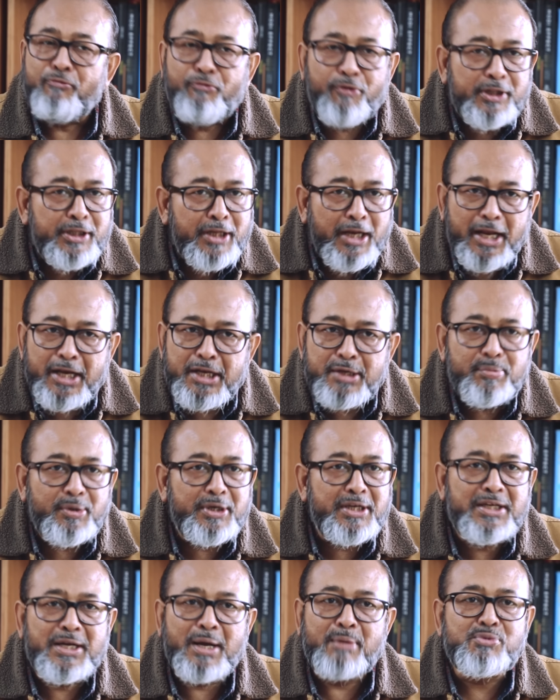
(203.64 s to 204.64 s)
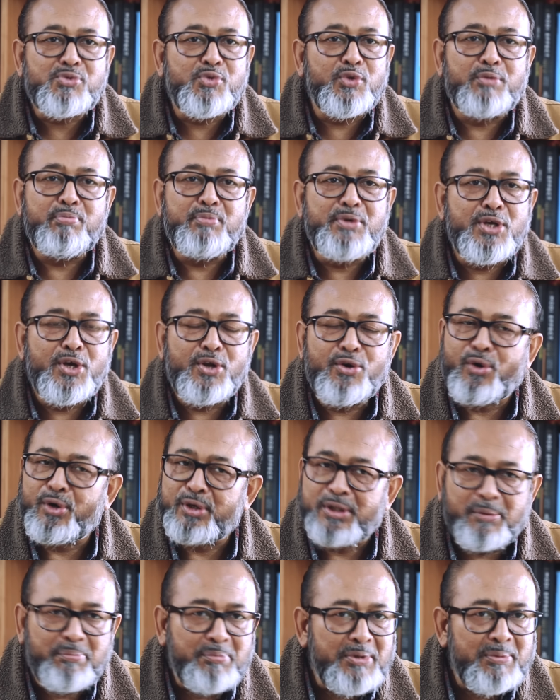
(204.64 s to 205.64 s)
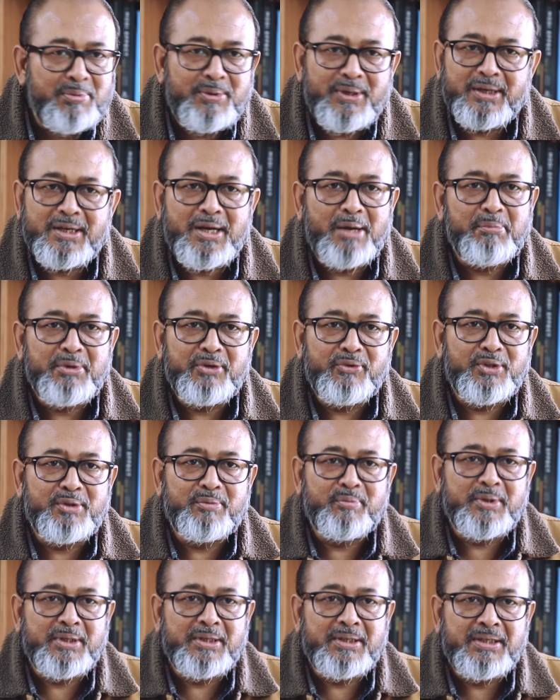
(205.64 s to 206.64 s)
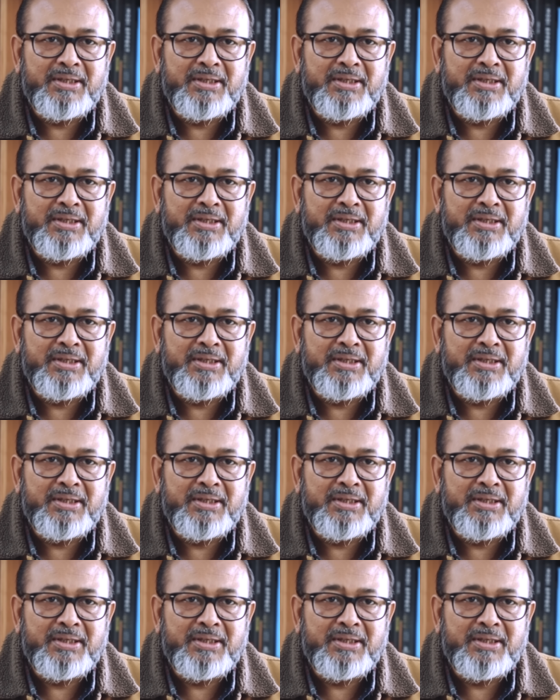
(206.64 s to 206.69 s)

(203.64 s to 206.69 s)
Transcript: Whether anybody comes with me or not, the people are coming with me.